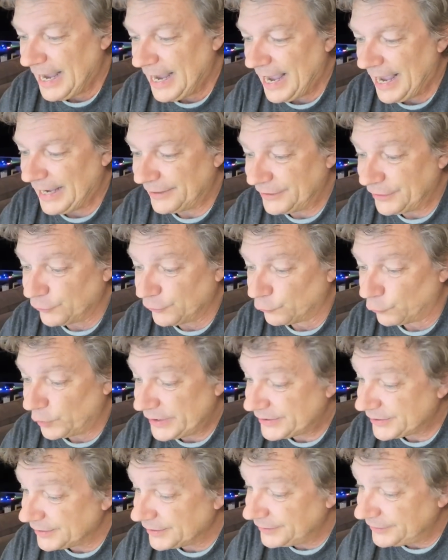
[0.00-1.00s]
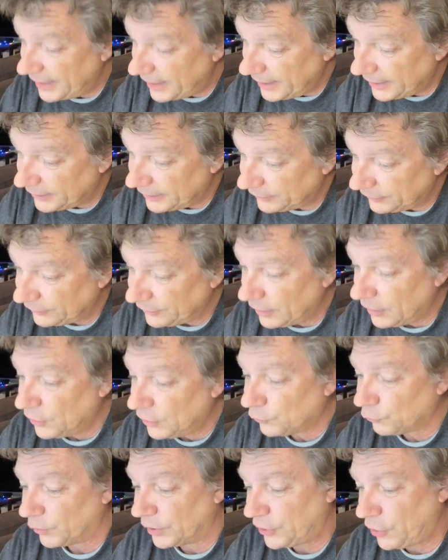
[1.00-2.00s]
And in recent days,
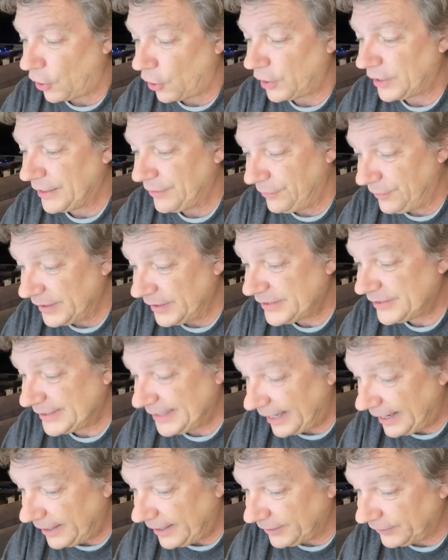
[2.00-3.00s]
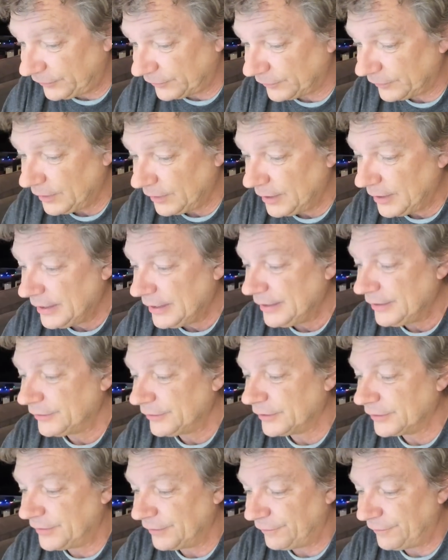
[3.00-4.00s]
regarding this case,
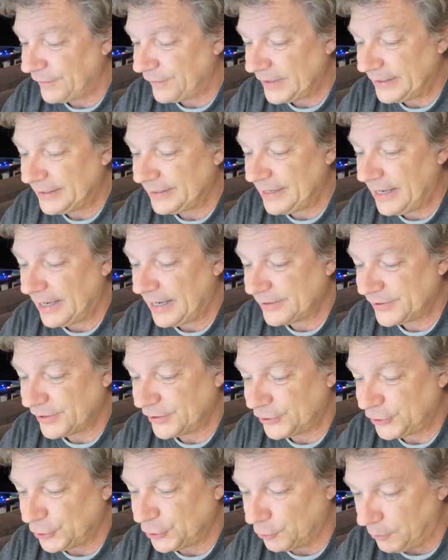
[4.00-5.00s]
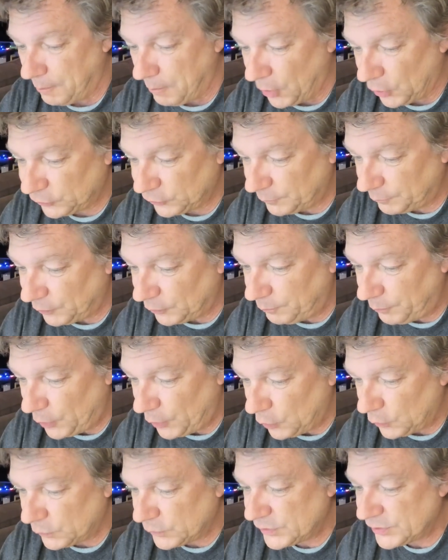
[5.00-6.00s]
the defendant has issued multiple
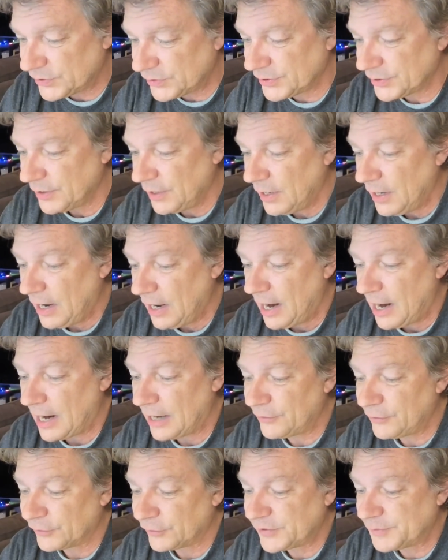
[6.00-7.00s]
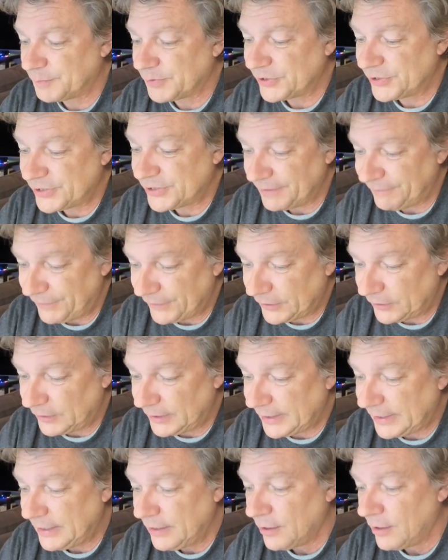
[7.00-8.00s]
posts either
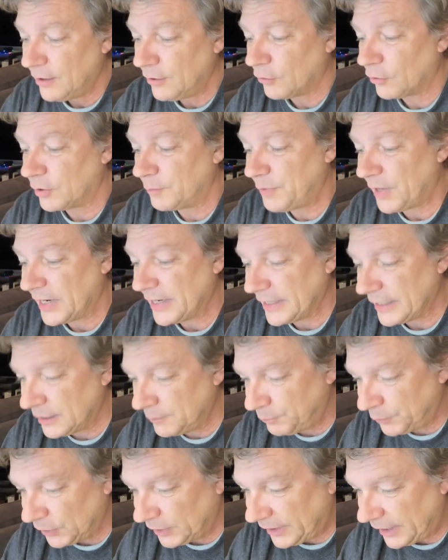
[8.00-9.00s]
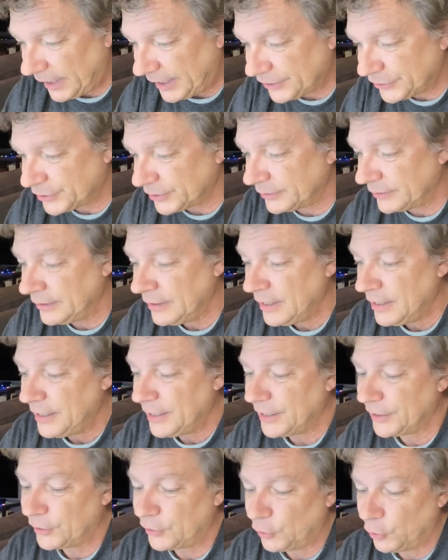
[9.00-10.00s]
specifically or by implication,
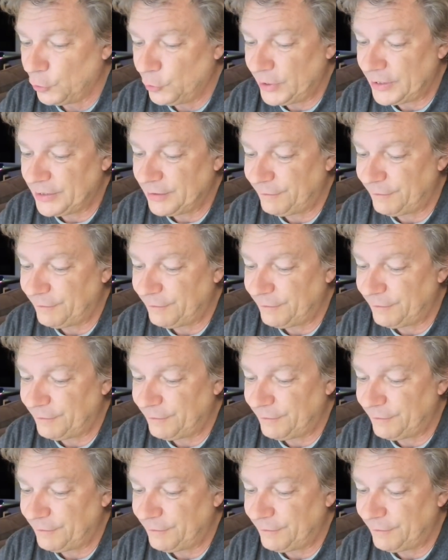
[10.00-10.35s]
including